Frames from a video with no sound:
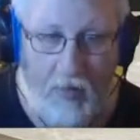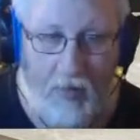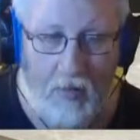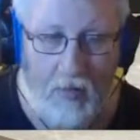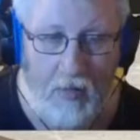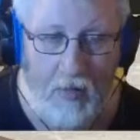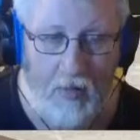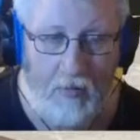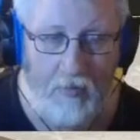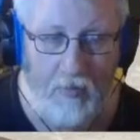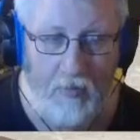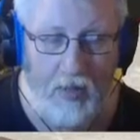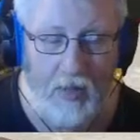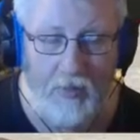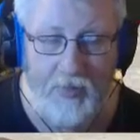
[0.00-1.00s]
Nope,
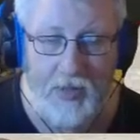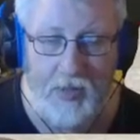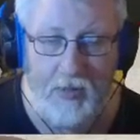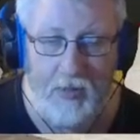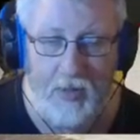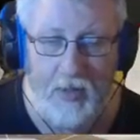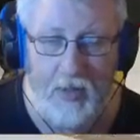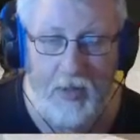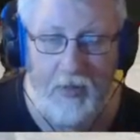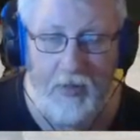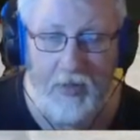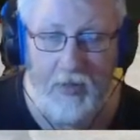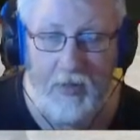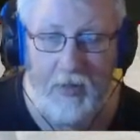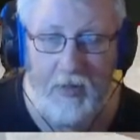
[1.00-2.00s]
absolutely nothing.
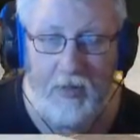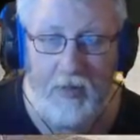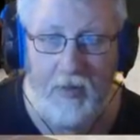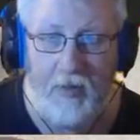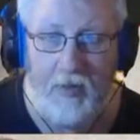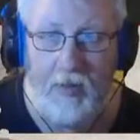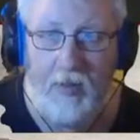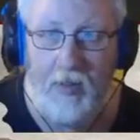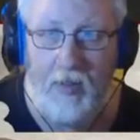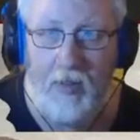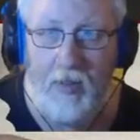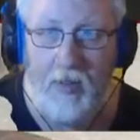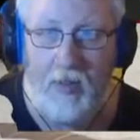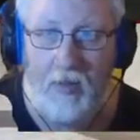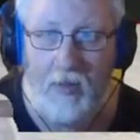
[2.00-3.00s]

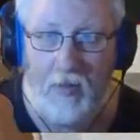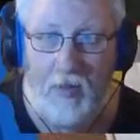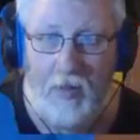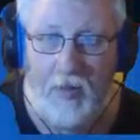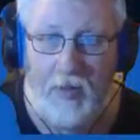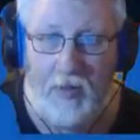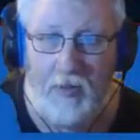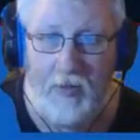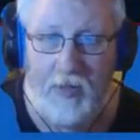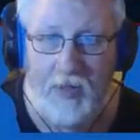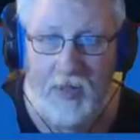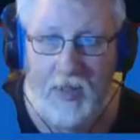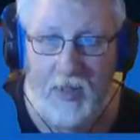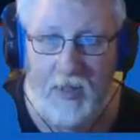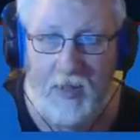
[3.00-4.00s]
All I can do is
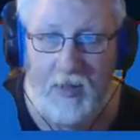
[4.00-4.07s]
that.